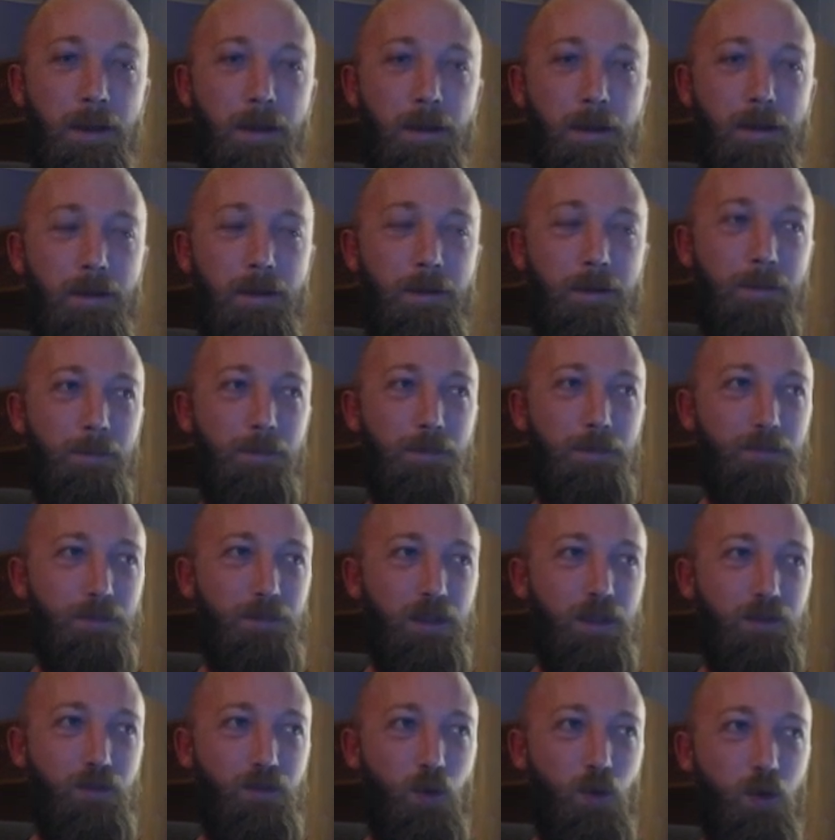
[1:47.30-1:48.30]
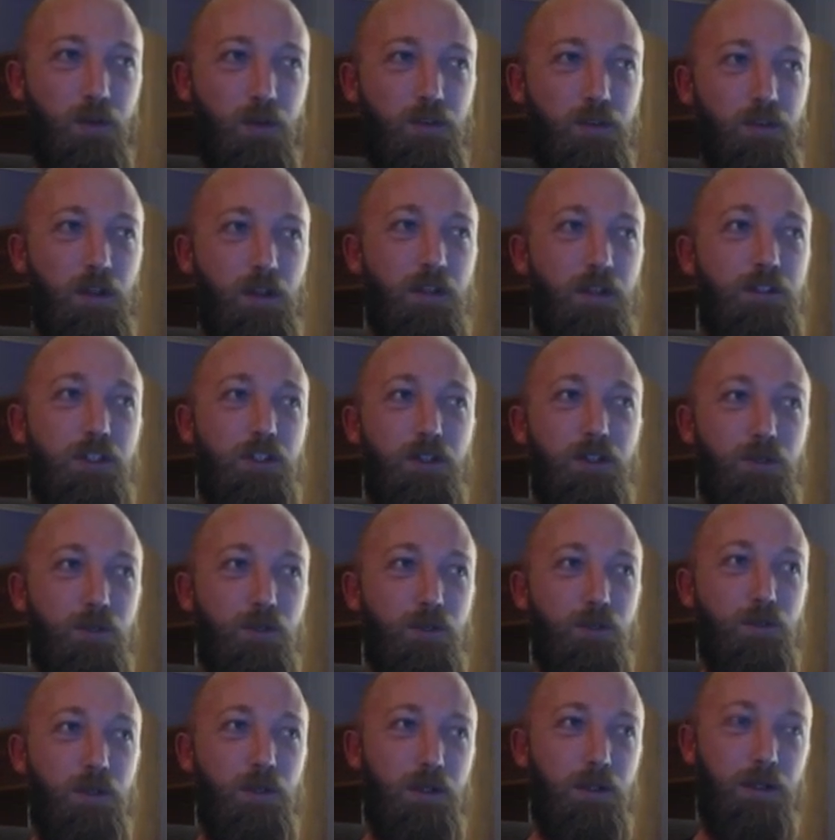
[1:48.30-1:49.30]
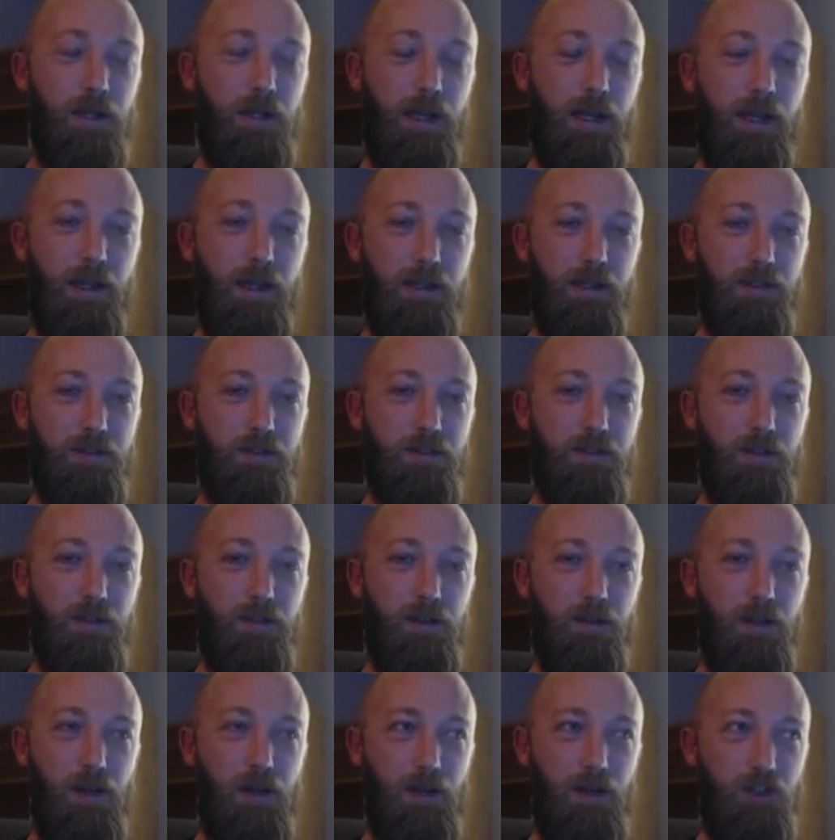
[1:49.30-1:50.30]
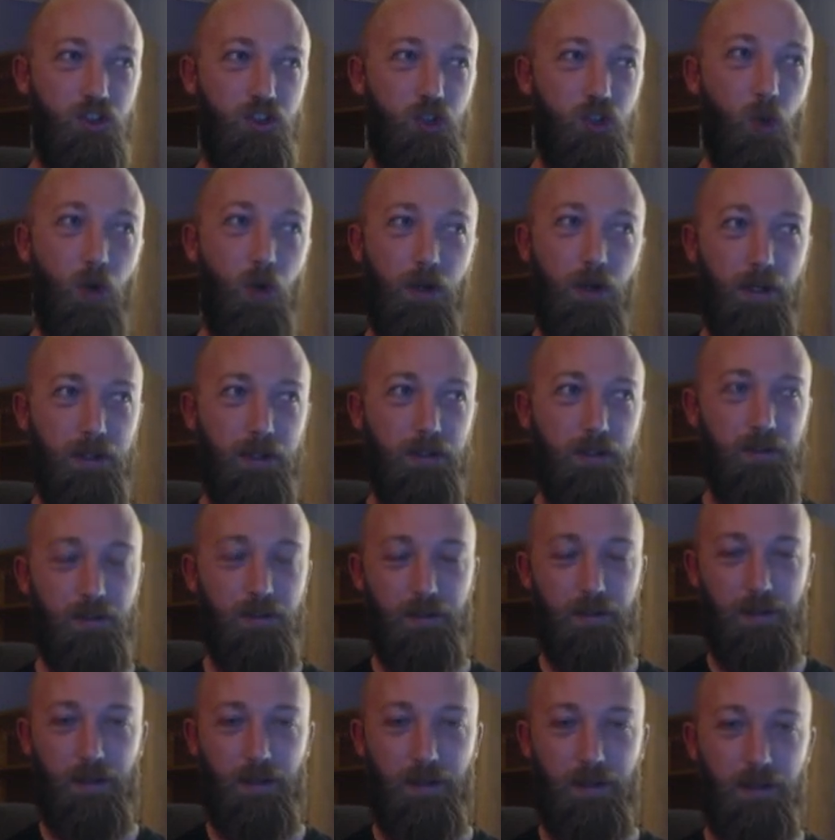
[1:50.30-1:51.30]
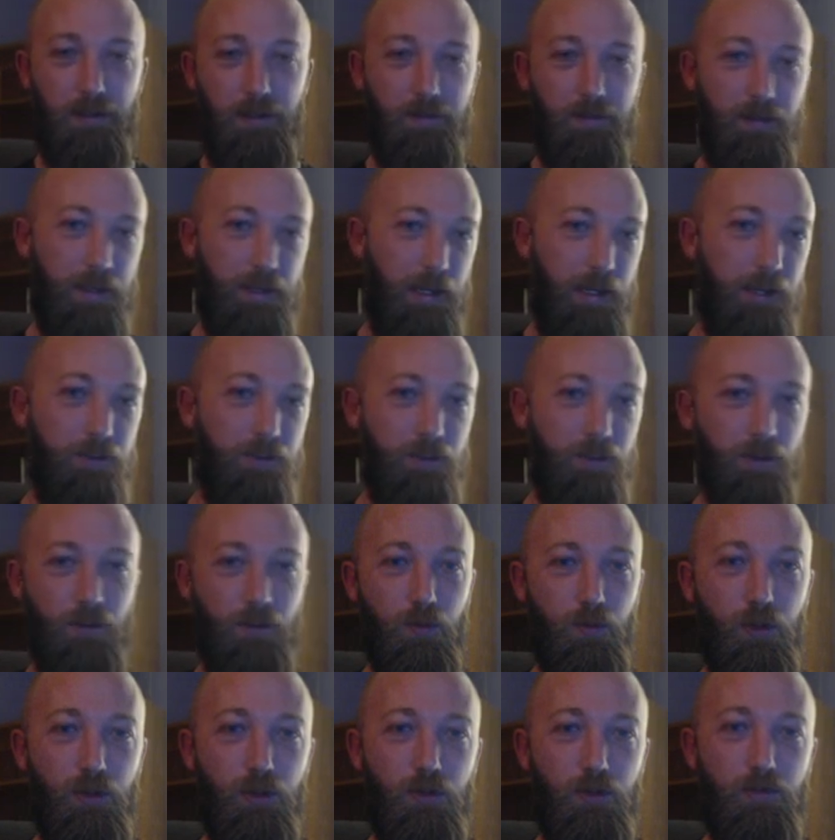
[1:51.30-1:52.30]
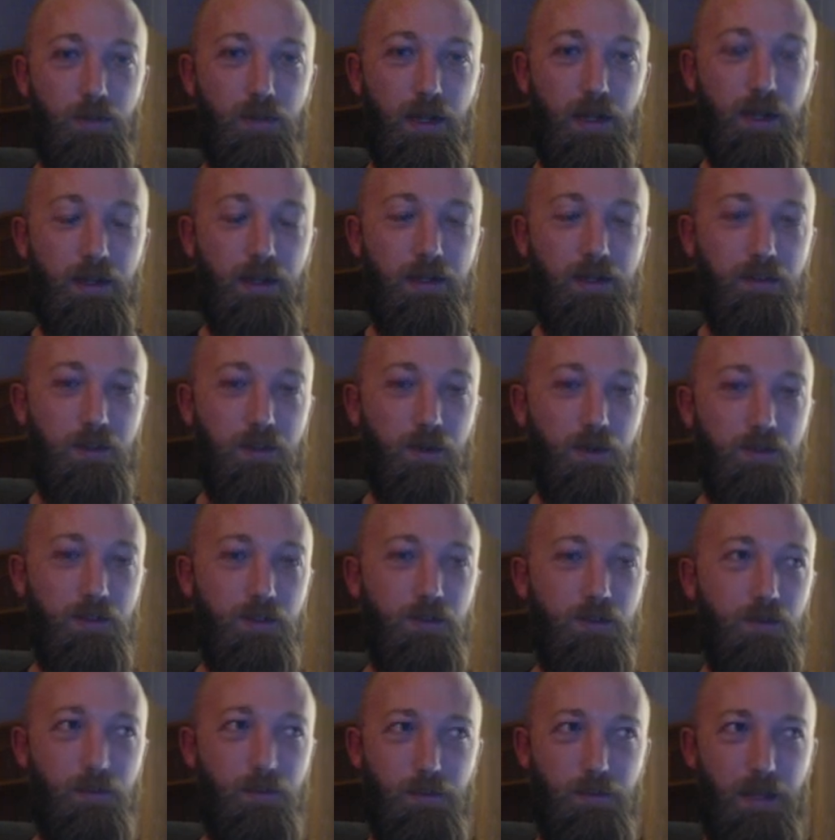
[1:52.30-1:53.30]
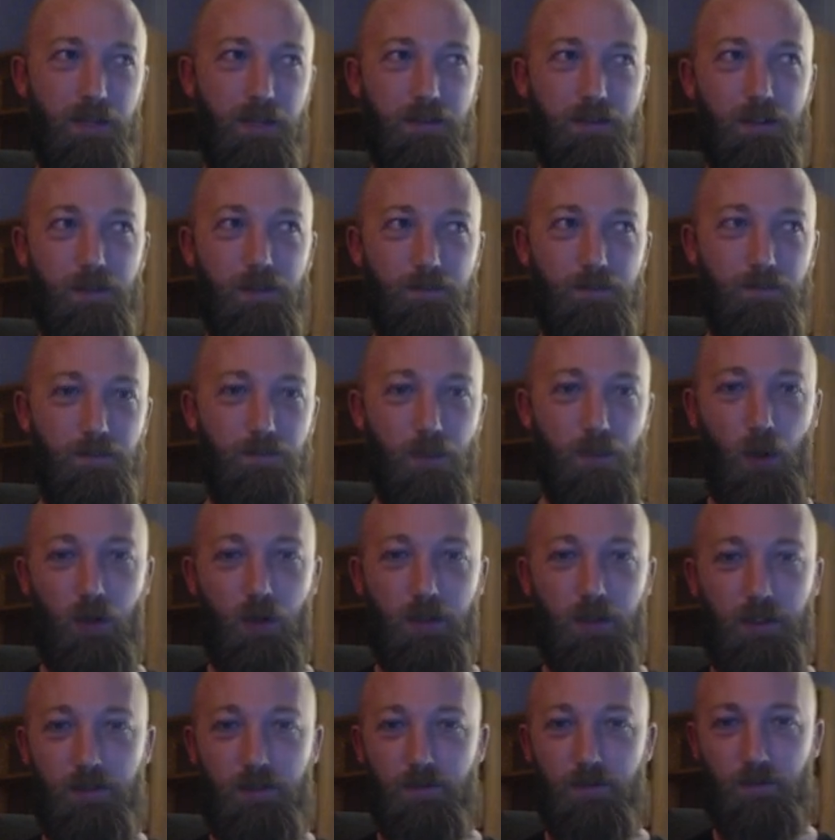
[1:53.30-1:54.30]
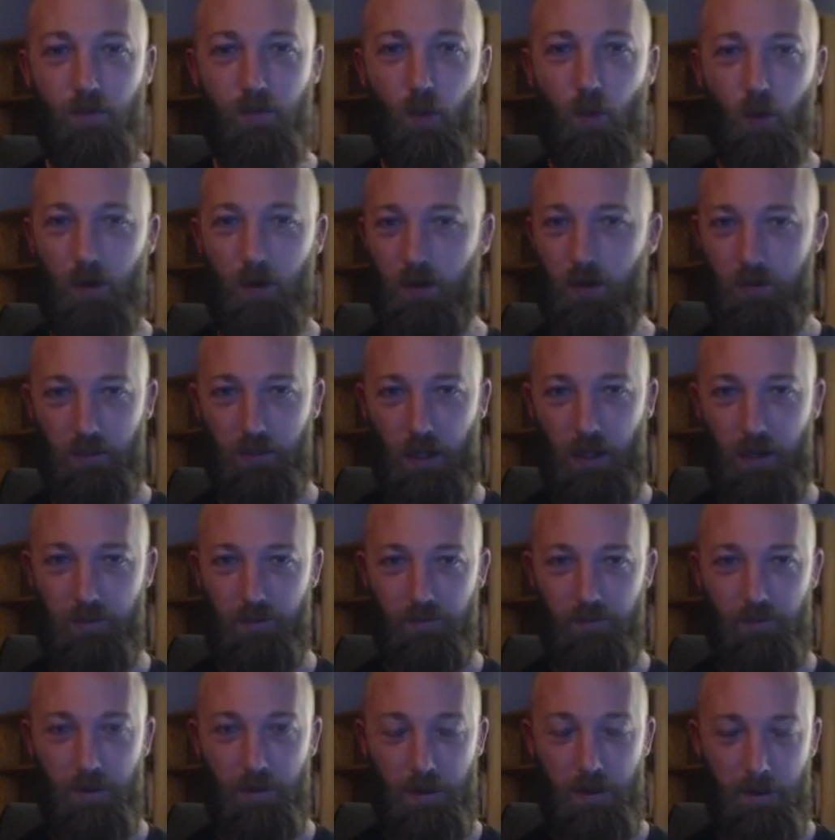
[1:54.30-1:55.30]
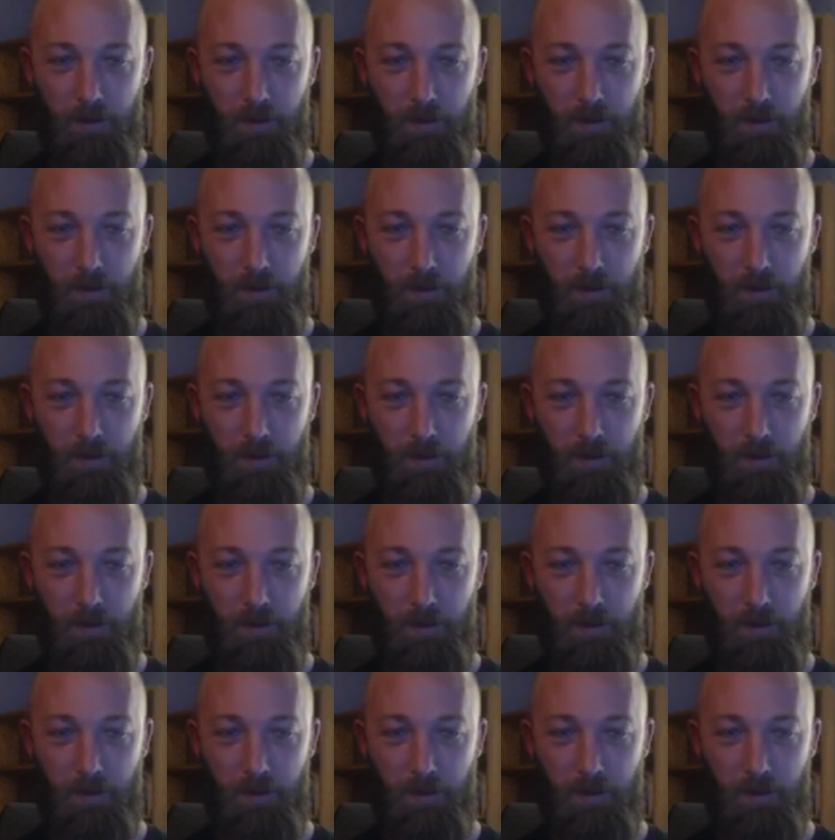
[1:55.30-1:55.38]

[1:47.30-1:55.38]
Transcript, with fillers: um, before Sun Yu and uh, Jorik uh, enter the room and start to basically bargain for her life.